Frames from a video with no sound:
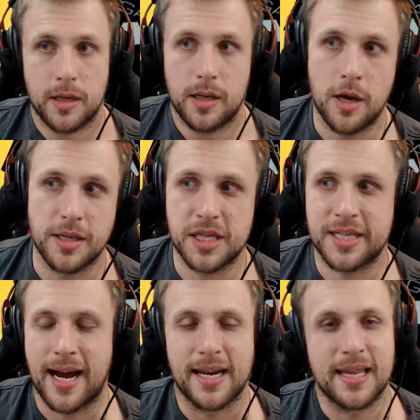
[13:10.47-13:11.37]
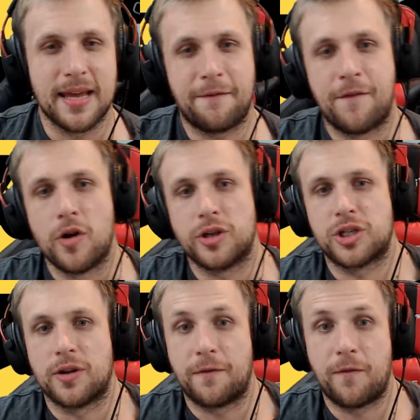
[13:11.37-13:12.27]
This is kind of their first
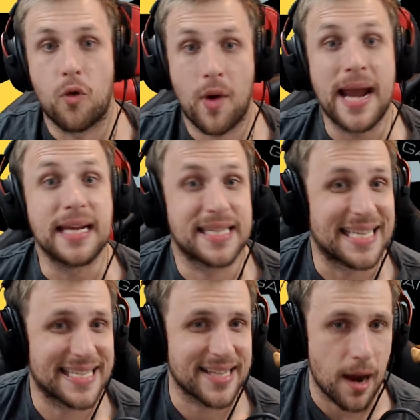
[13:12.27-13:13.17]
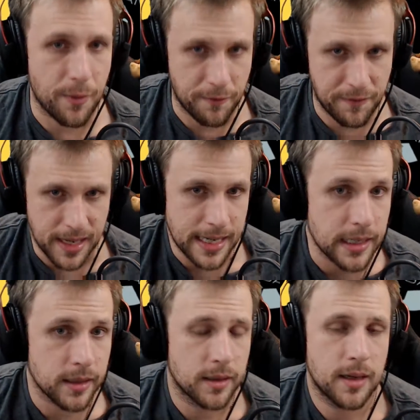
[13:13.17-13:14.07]
sort of foray into this type of
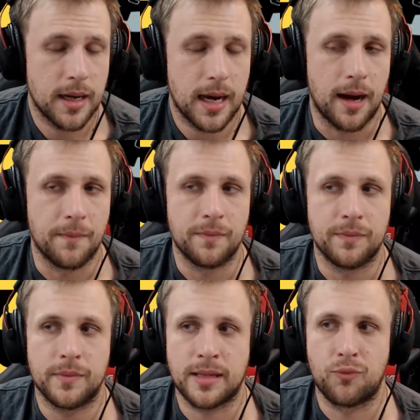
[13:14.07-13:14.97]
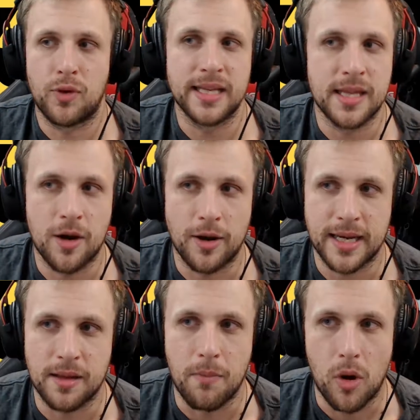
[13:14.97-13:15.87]
thing. Like, really the only
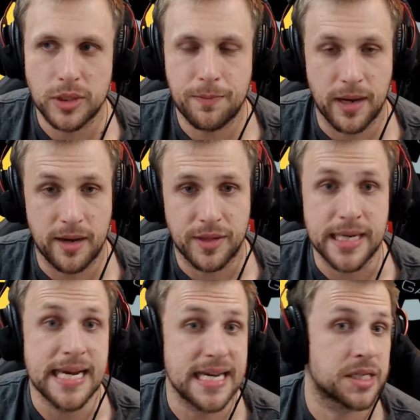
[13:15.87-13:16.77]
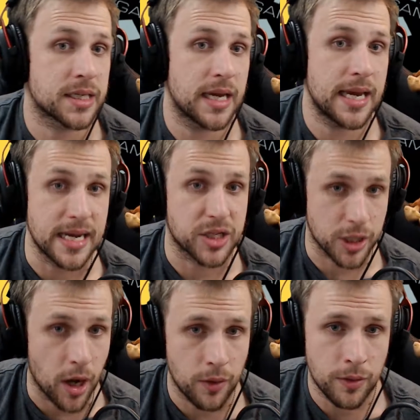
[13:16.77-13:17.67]
other multiplayer thing is
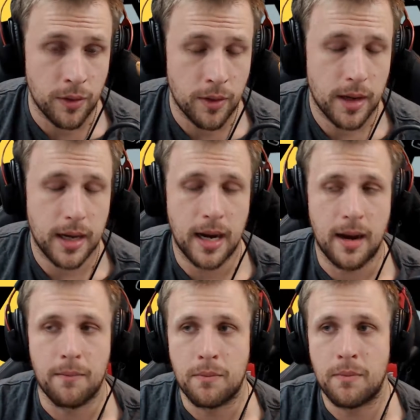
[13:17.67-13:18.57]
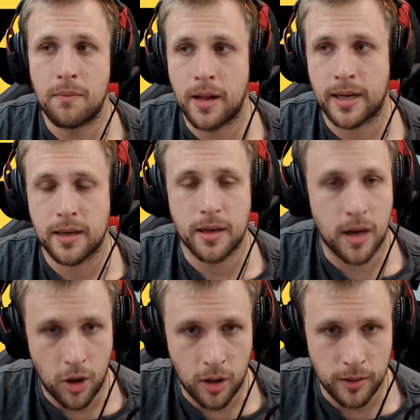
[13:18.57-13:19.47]
ESO, like
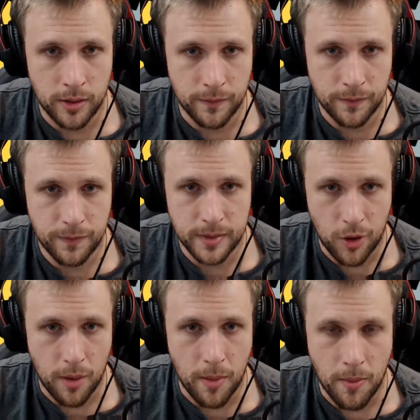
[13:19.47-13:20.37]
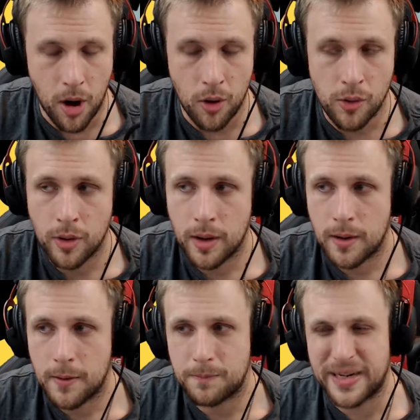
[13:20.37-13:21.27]
on their MMO,
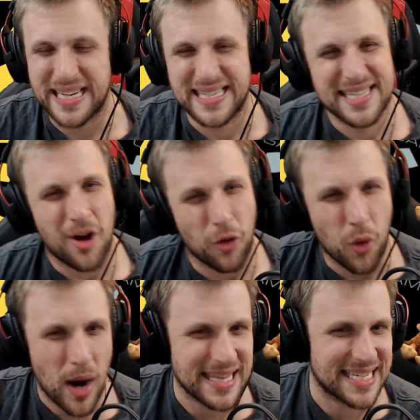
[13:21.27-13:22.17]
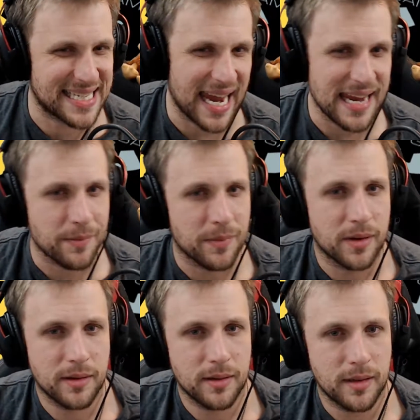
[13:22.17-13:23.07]
but it's not quite the same.
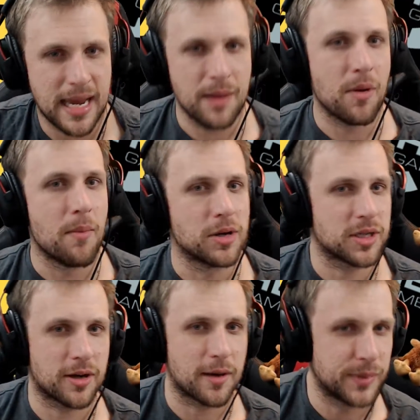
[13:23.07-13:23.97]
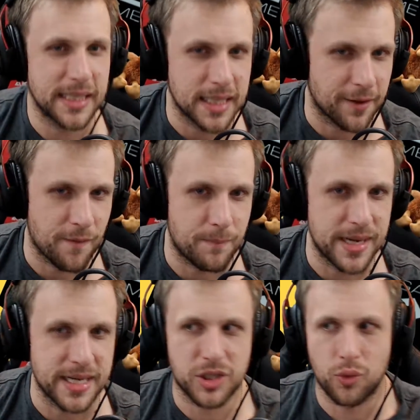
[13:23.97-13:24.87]
Like, MMOs are a completely different
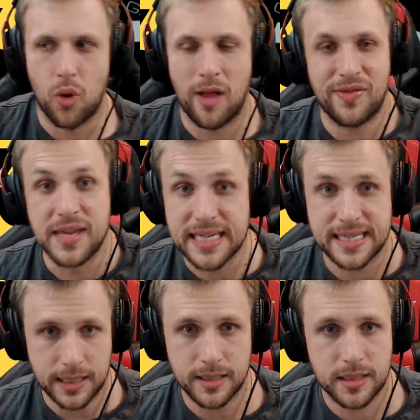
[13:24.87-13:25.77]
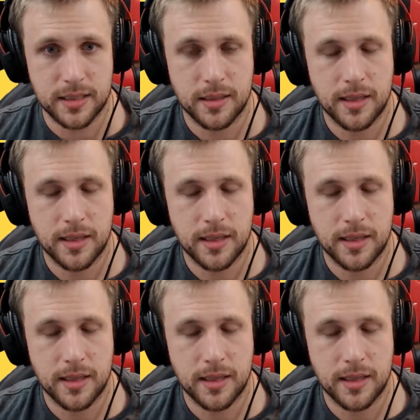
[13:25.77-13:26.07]
beast to what this is.